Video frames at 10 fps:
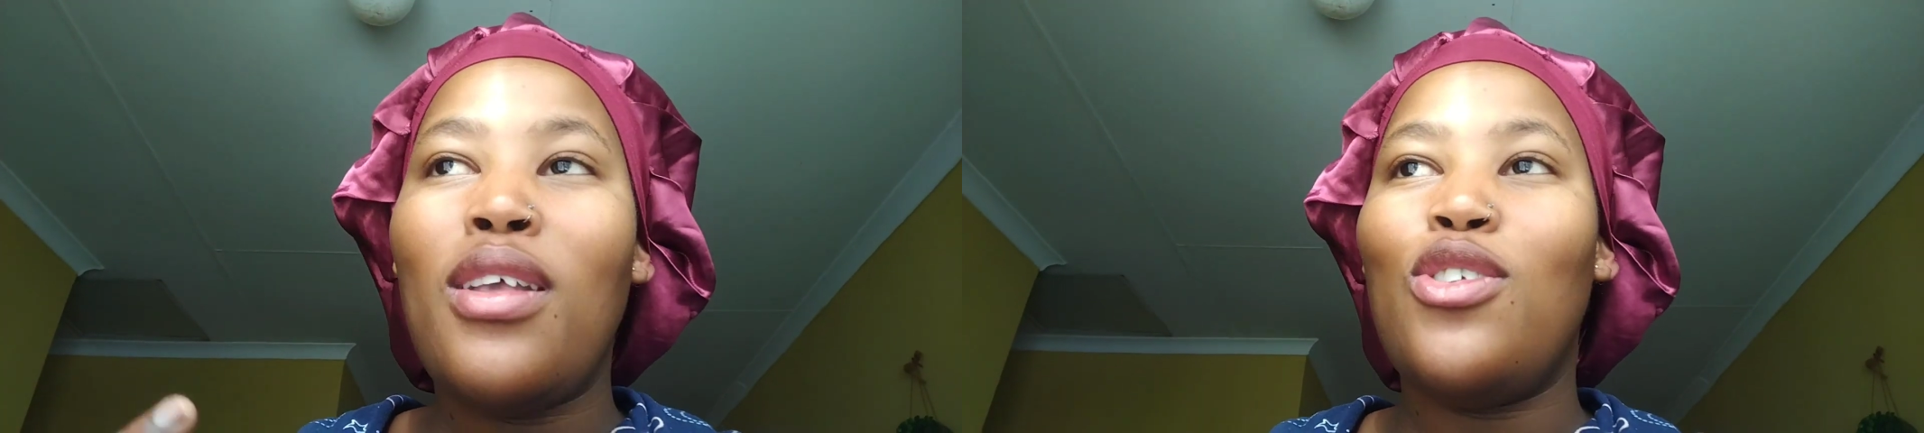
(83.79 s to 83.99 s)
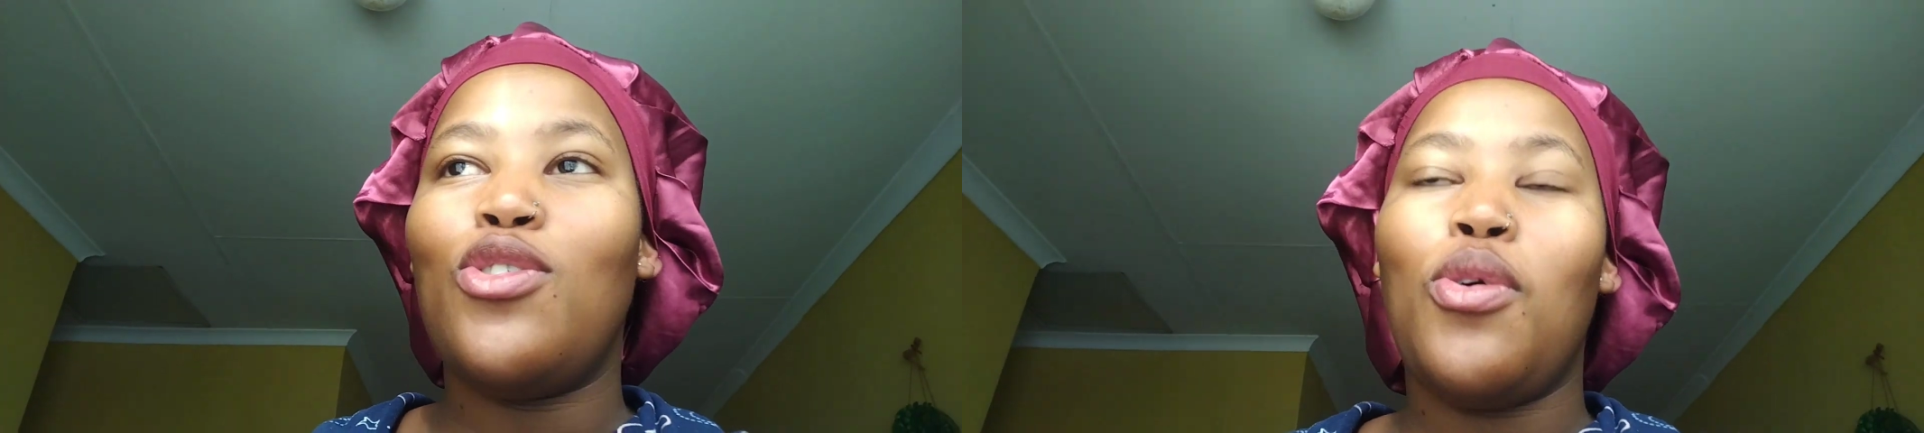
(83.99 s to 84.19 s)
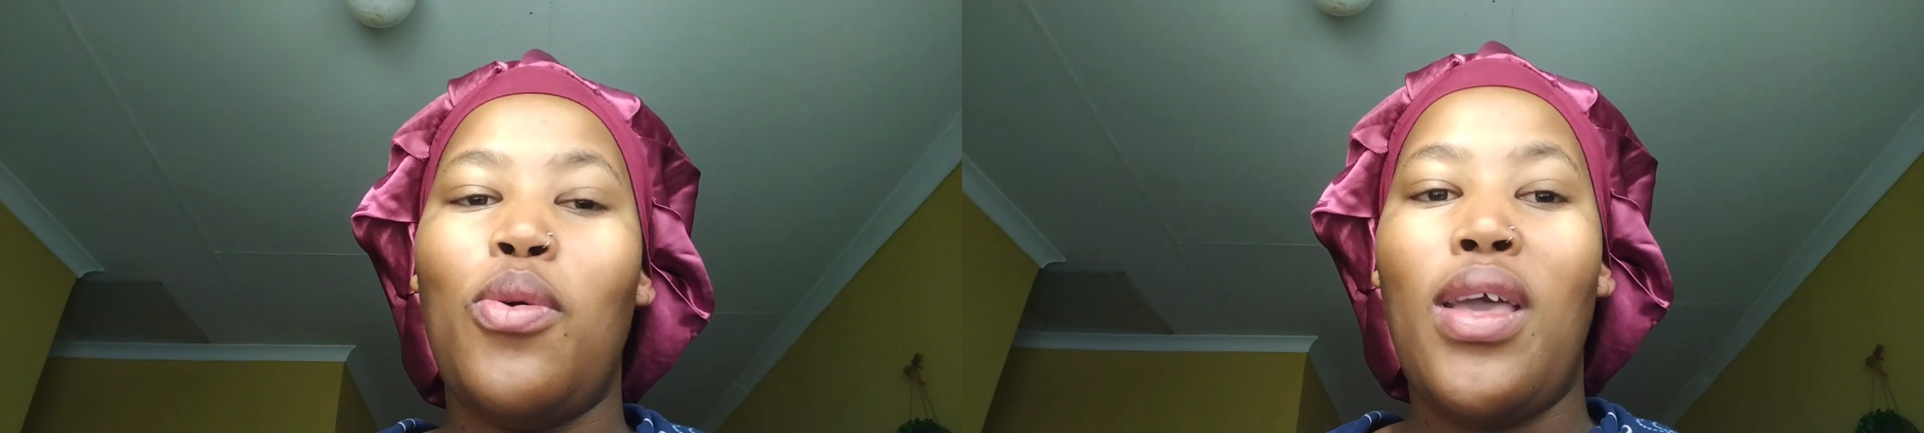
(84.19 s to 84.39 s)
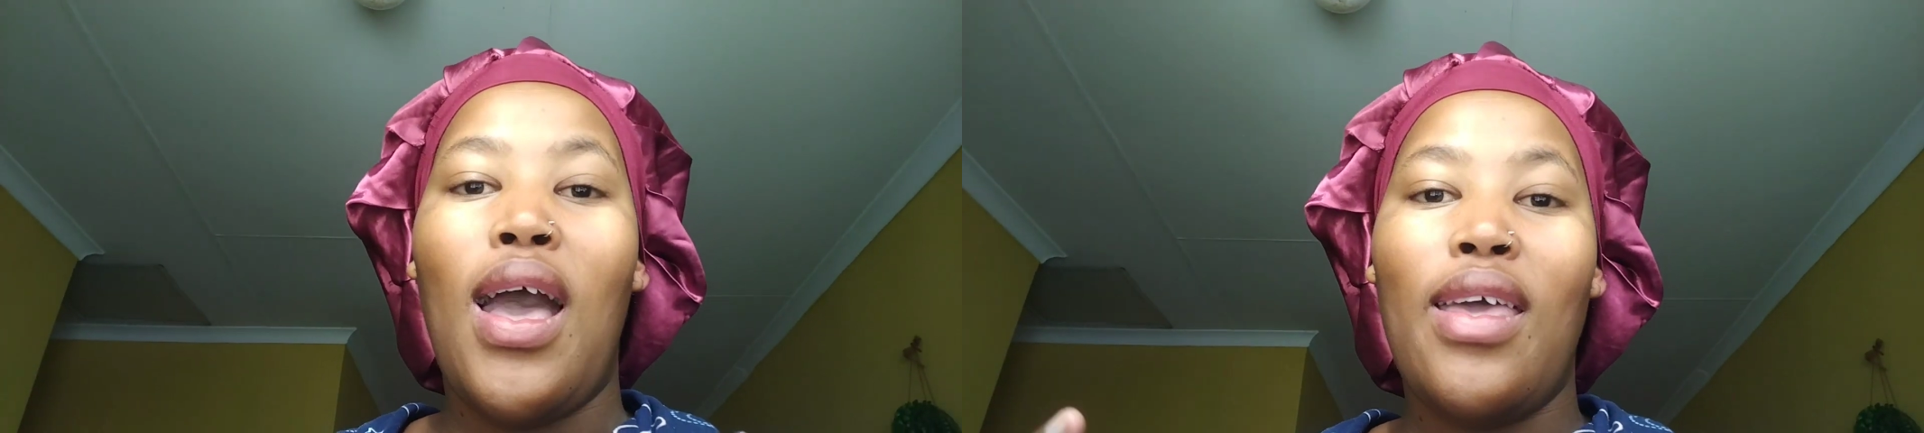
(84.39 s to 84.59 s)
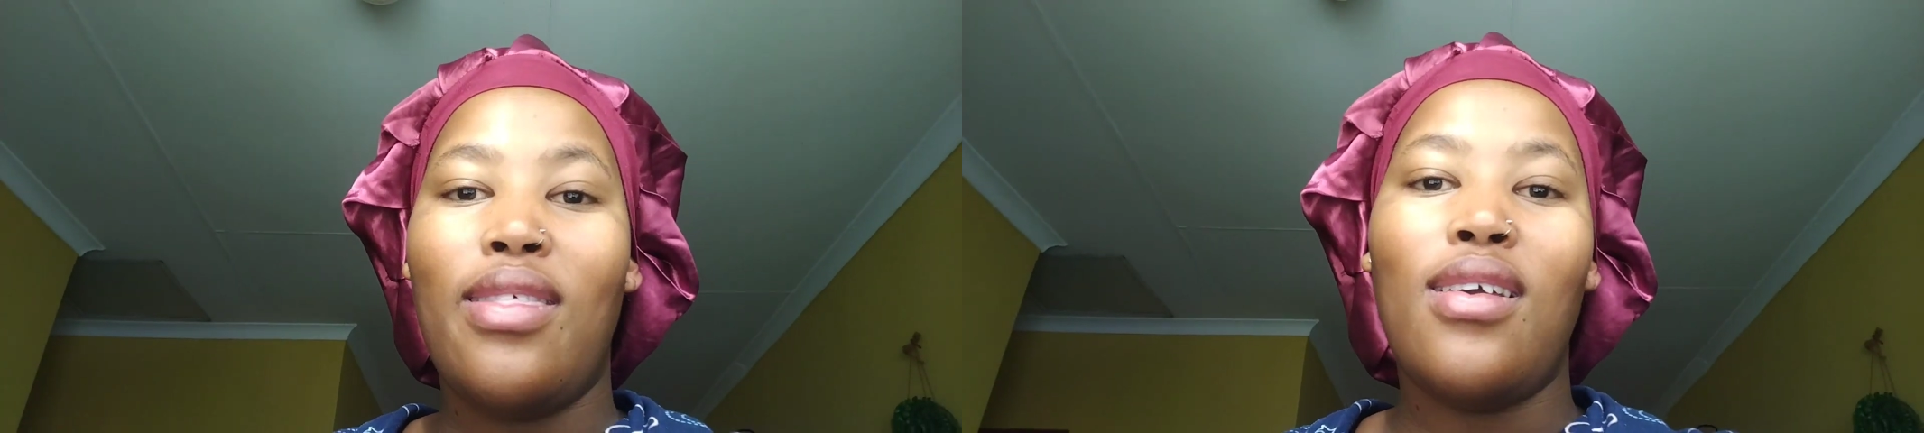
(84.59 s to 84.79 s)
so yeah,
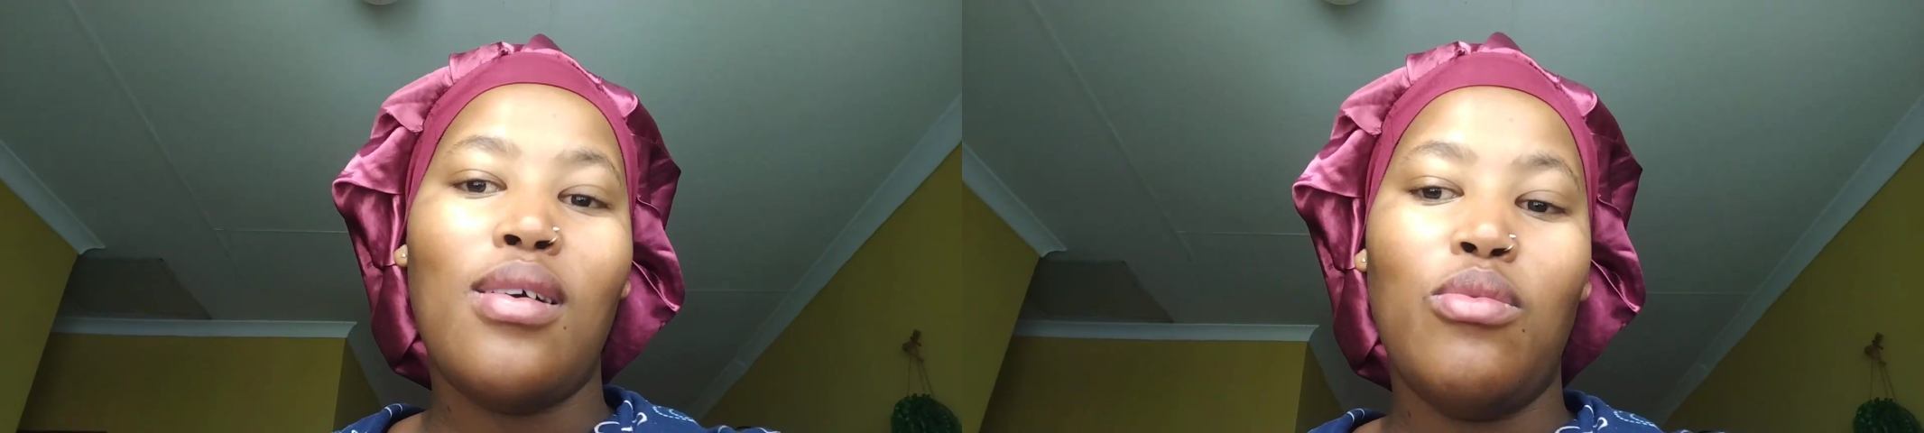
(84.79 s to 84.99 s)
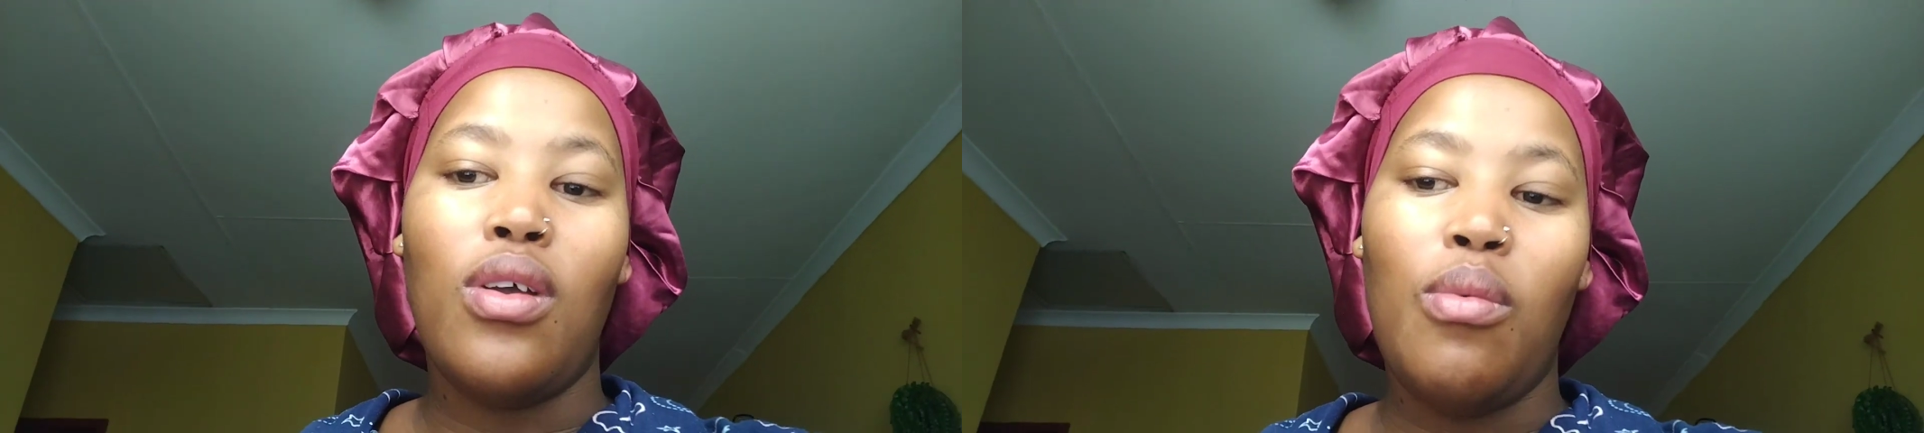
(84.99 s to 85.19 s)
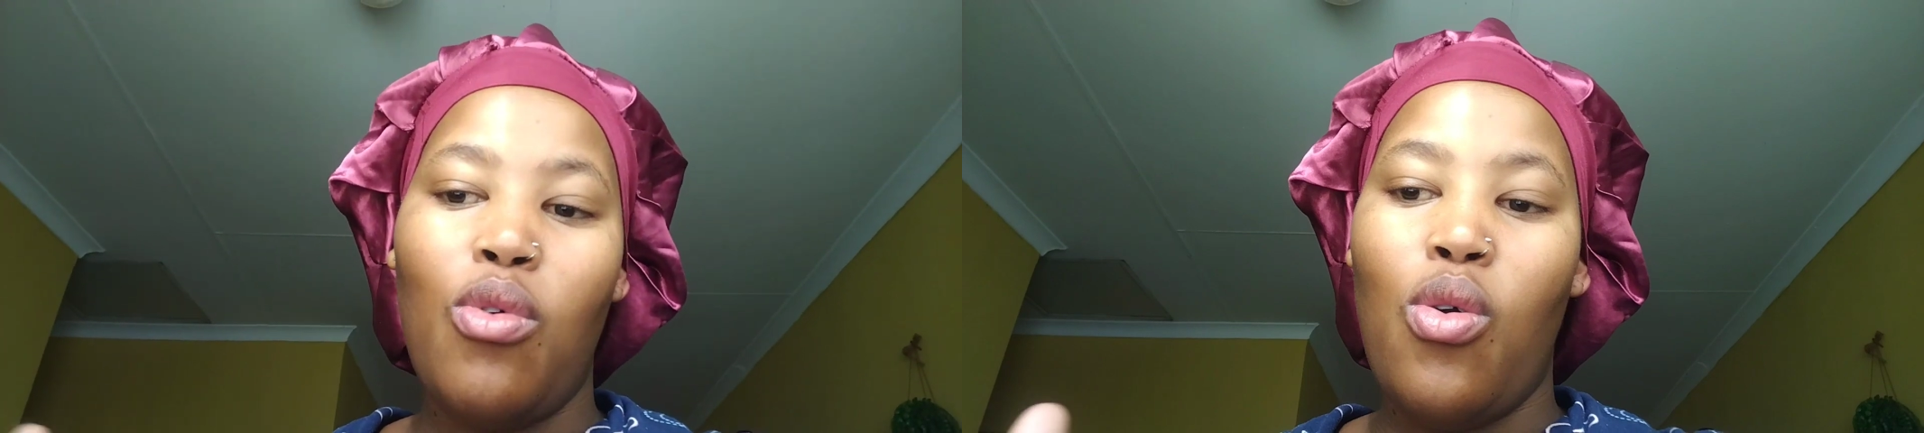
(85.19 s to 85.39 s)
I think I'm